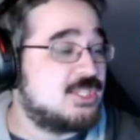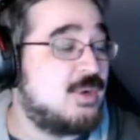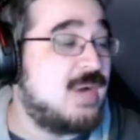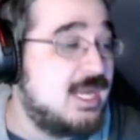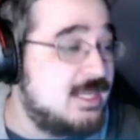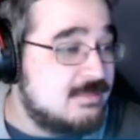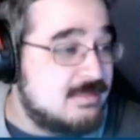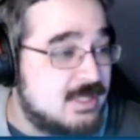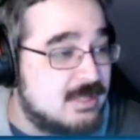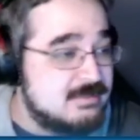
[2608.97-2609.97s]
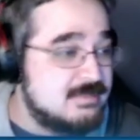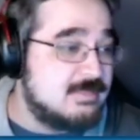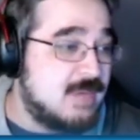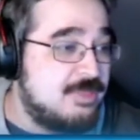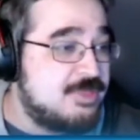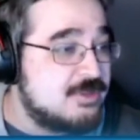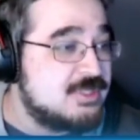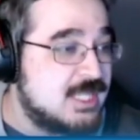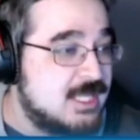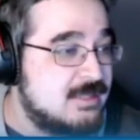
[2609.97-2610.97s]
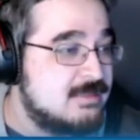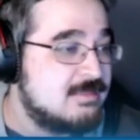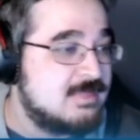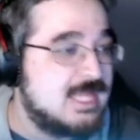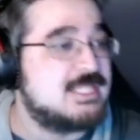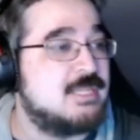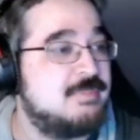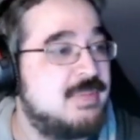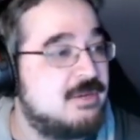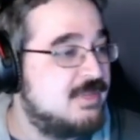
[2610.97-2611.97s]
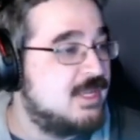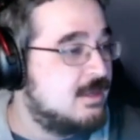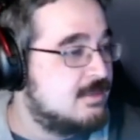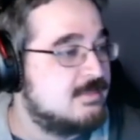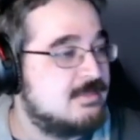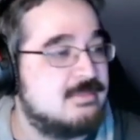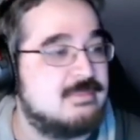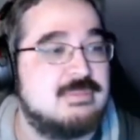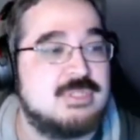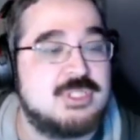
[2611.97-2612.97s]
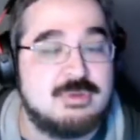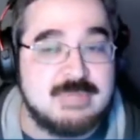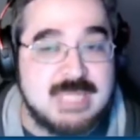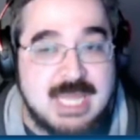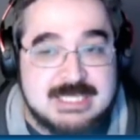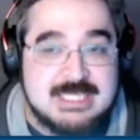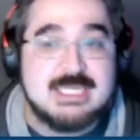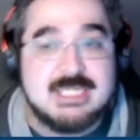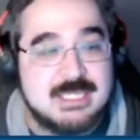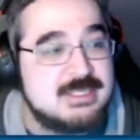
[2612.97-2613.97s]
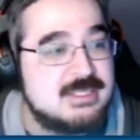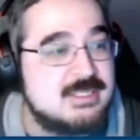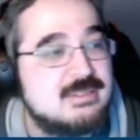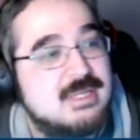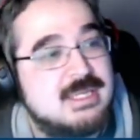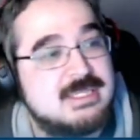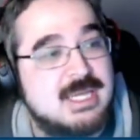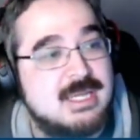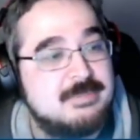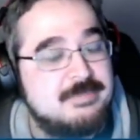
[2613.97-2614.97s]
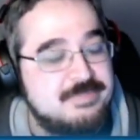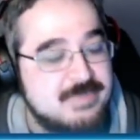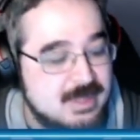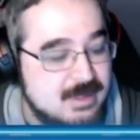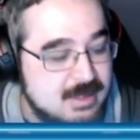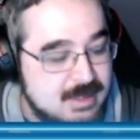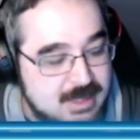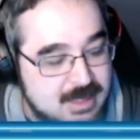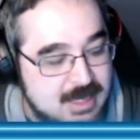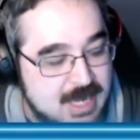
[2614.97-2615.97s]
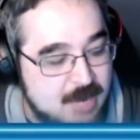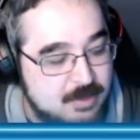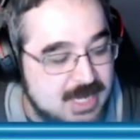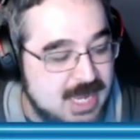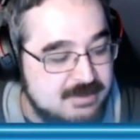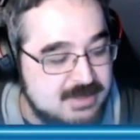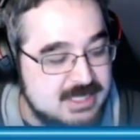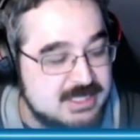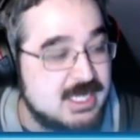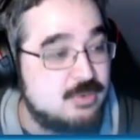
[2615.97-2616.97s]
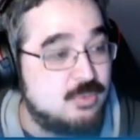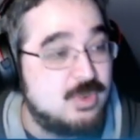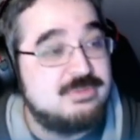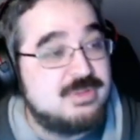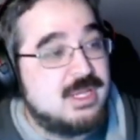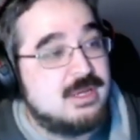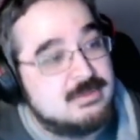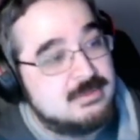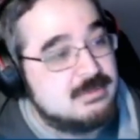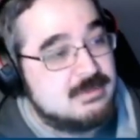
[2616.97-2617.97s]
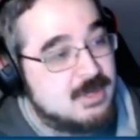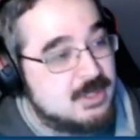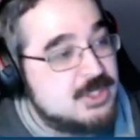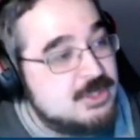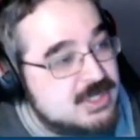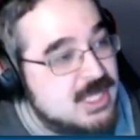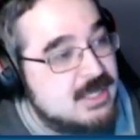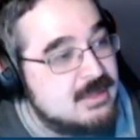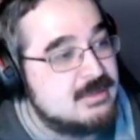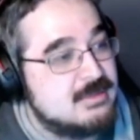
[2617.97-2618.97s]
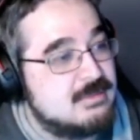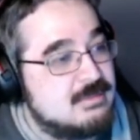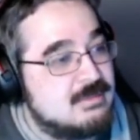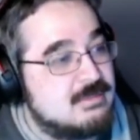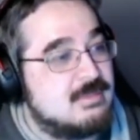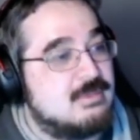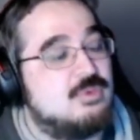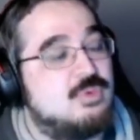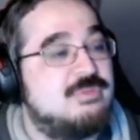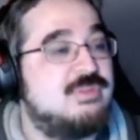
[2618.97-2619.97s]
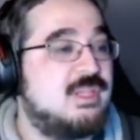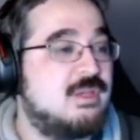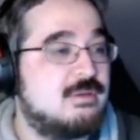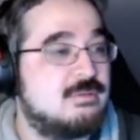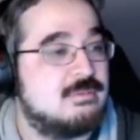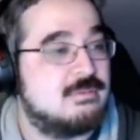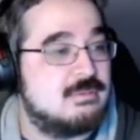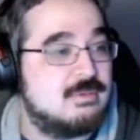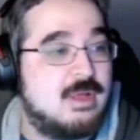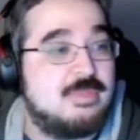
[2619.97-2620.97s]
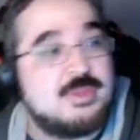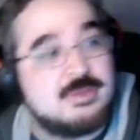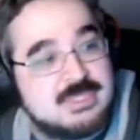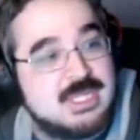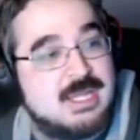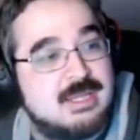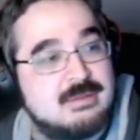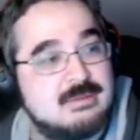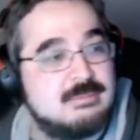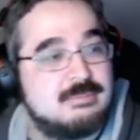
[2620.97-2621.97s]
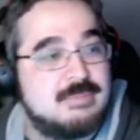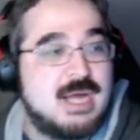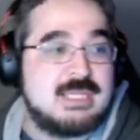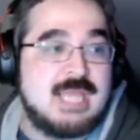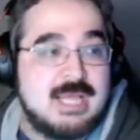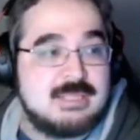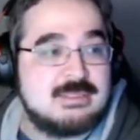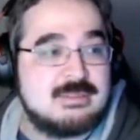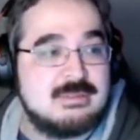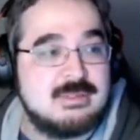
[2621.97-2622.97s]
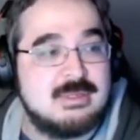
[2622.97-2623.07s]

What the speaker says: So on Thursday, that's gonna be our video. So the idea is that I want to have at least like one video on Tuesday, one video on Thursday, podcast,